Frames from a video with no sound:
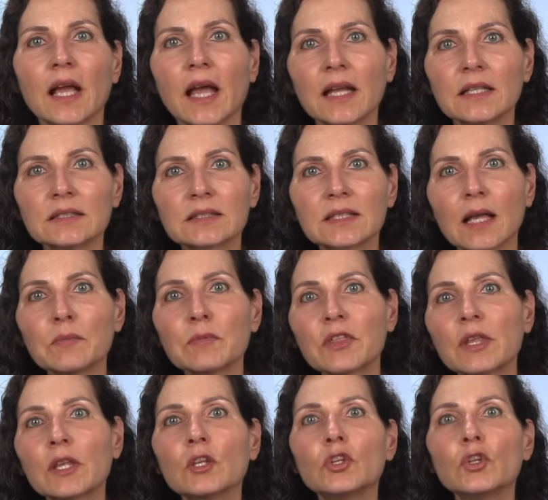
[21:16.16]
and
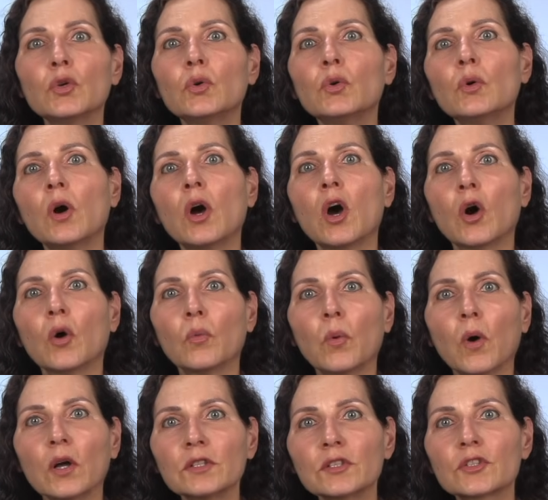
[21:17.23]
something new
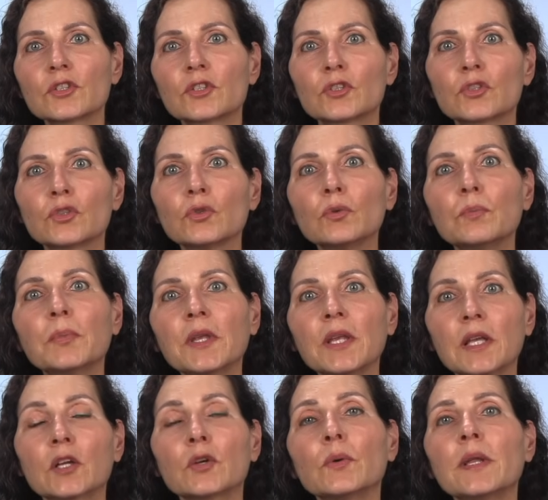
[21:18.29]
wants to be
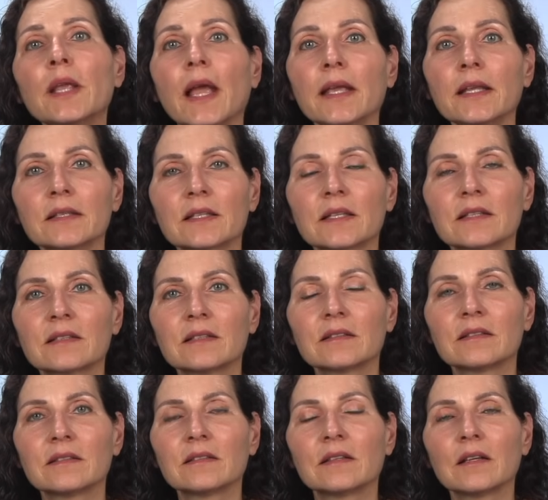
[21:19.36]
created
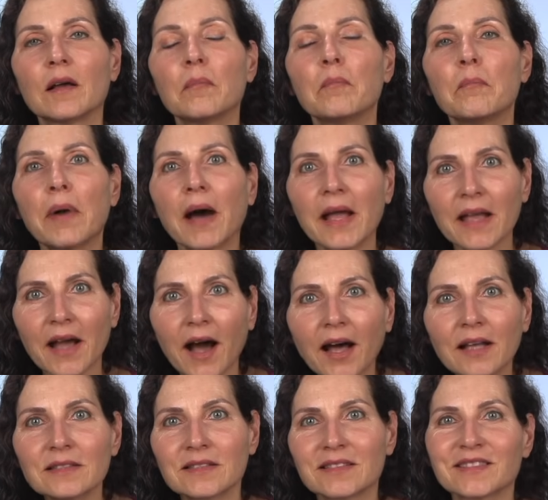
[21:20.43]
by
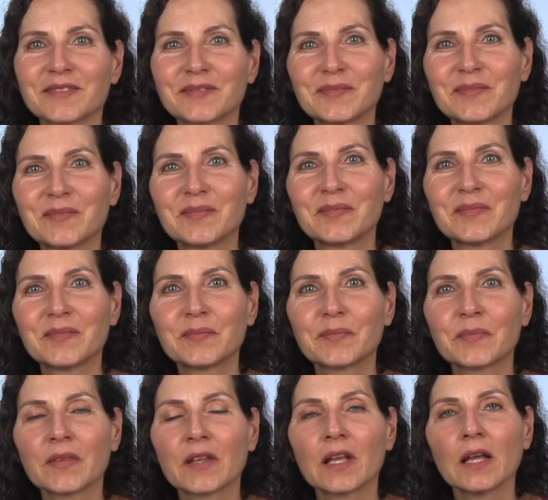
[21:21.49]
us.
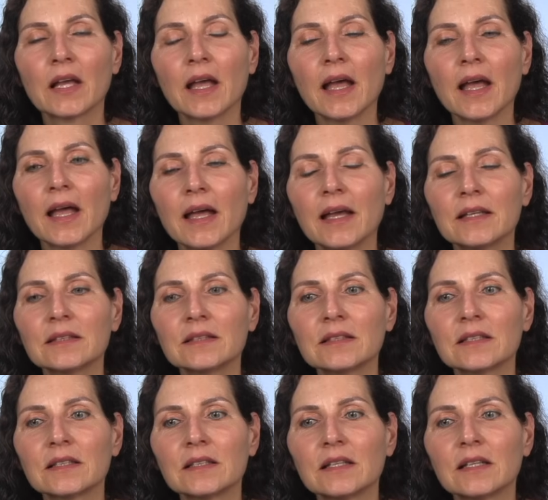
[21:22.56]
And
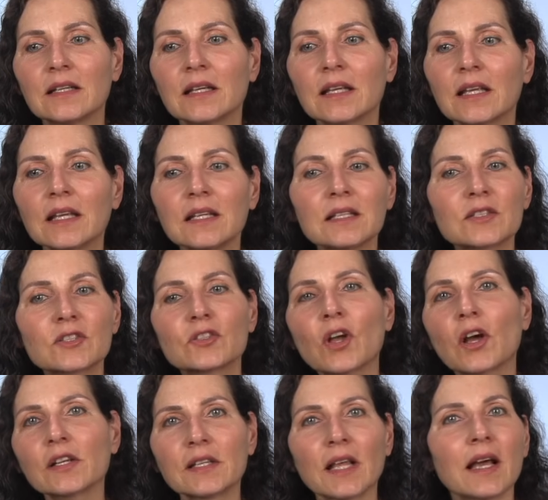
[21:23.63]
it is
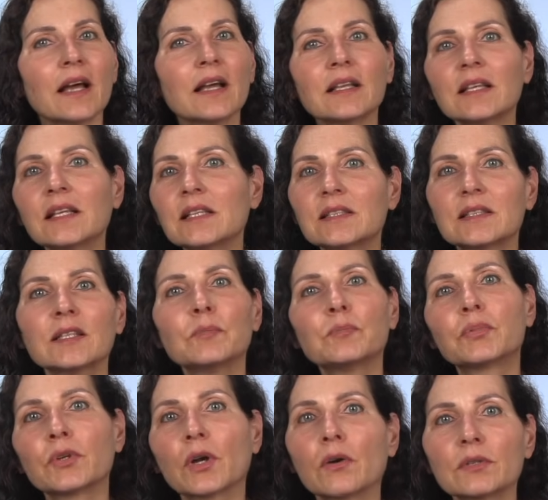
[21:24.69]
not an easy
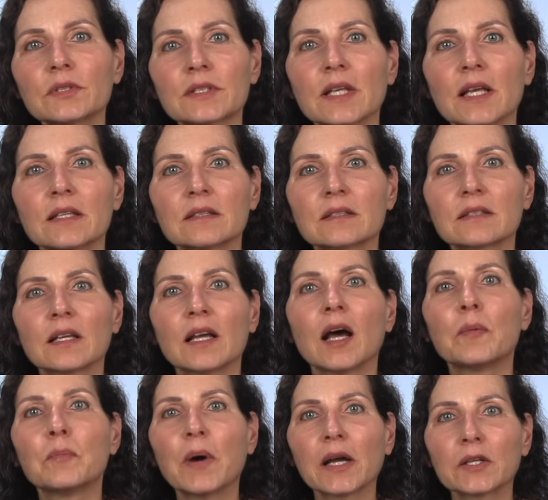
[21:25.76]
process,
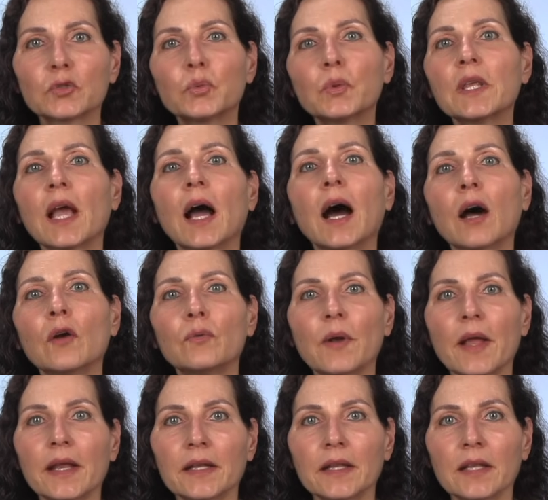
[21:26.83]
but we are
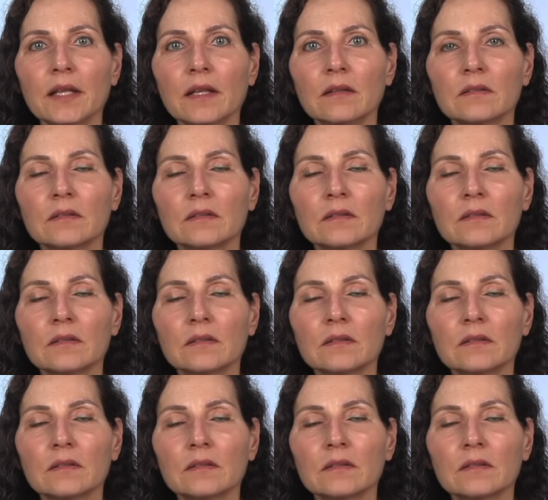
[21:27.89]
ready.